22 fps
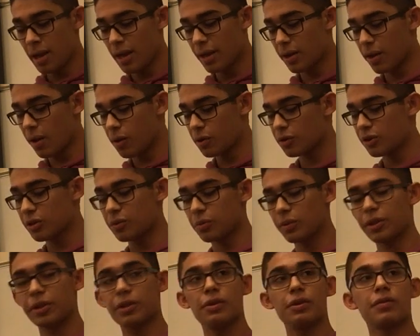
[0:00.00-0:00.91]
Ecologists
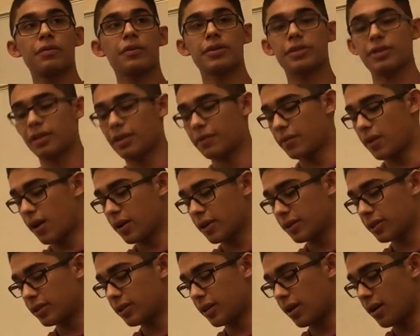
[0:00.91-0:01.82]
with the University of
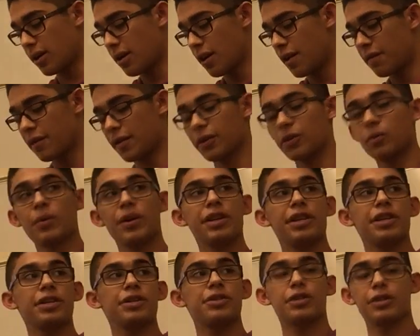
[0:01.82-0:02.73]
Arkansas found a
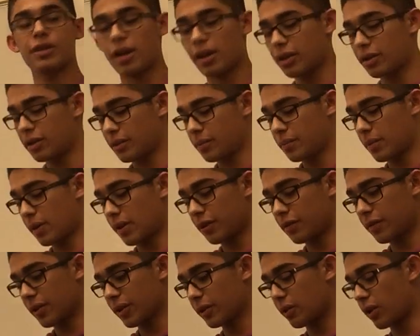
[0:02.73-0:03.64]
weedy, genetically
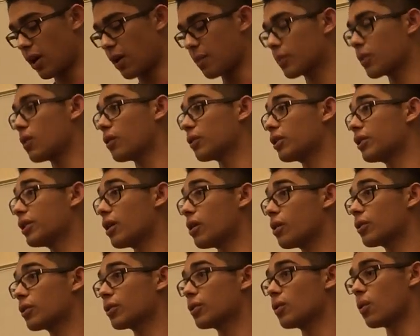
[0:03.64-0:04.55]
modified crop called the
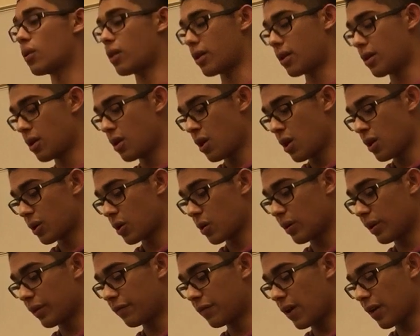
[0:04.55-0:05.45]
yellow canola,
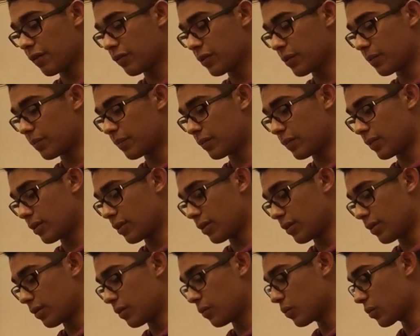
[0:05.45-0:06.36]
growing
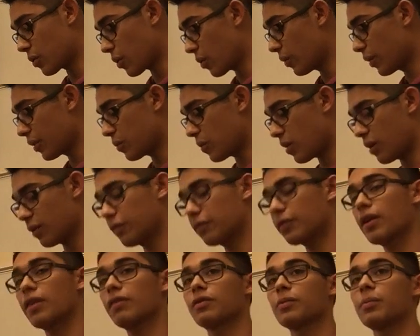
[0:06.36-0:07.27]
in the wild
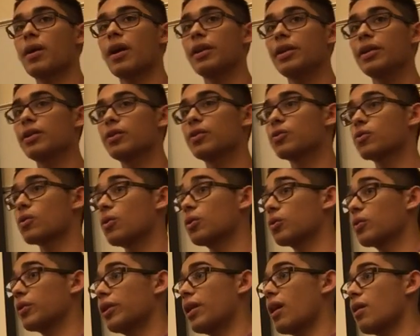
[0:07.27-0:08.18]
far from any
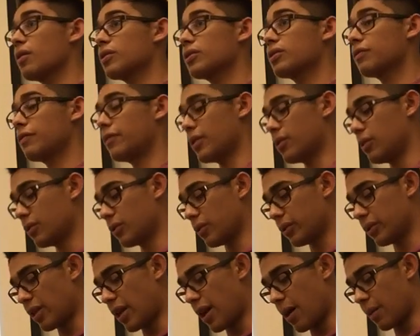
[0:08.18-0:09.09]
controlled greenhouse, field,
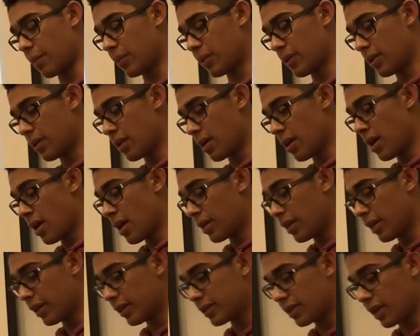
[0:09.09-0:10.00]
or lab.
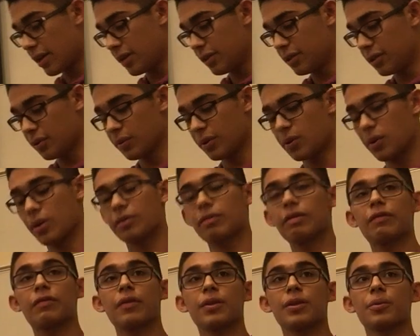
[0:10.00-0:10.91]
They decided to request
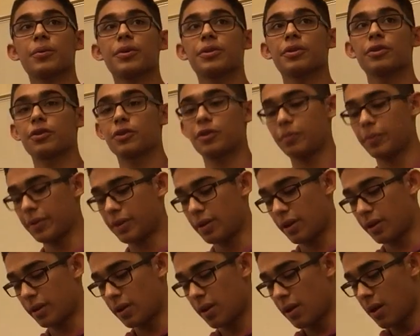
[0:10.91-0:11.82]
for further research to be
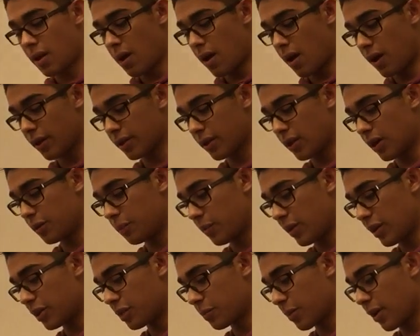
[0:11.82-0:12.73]
done on the
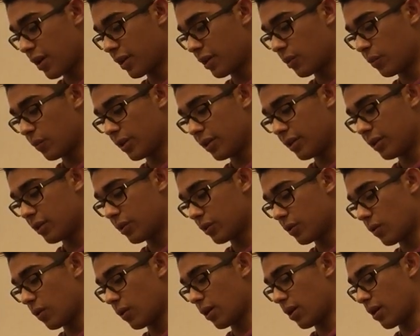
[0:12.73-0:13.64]
unplanned spreading of the weedy
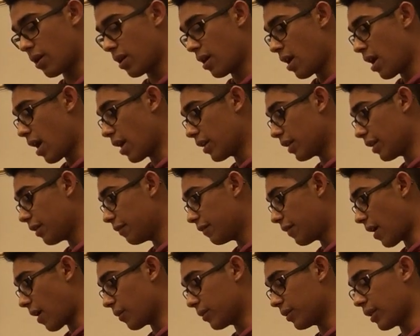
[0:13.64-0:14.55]
canola, and they
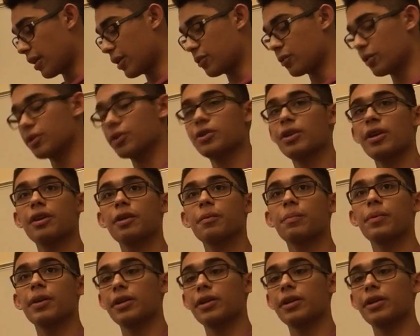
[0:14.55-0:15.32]
found that transgenic